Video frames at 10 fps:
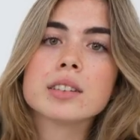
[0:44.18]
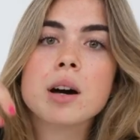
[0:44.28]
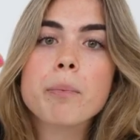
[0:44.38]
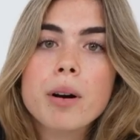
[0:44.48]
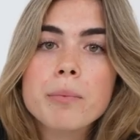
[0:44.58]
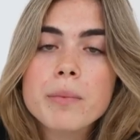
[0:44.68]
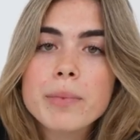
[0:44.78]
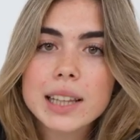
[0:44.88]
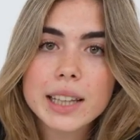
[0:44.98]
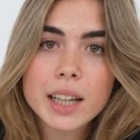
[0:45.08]
the apartment
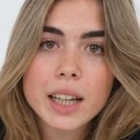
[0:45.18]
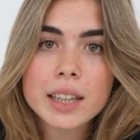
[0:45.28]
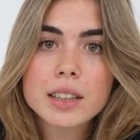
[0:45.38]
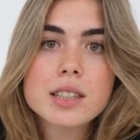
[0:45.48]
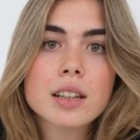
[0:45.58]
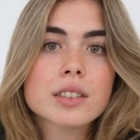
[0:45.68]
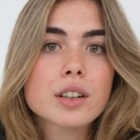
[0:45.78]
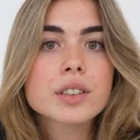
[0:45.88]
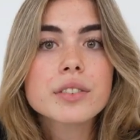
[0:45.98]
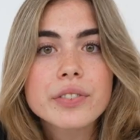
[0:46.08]
building in the center
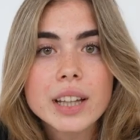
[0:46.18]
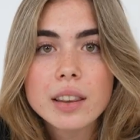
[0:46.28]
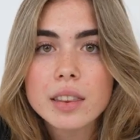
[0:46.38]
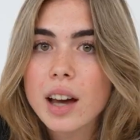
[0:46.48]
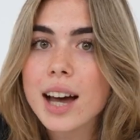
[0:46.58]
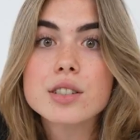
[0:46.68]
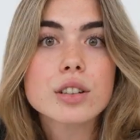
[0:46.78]
of the field has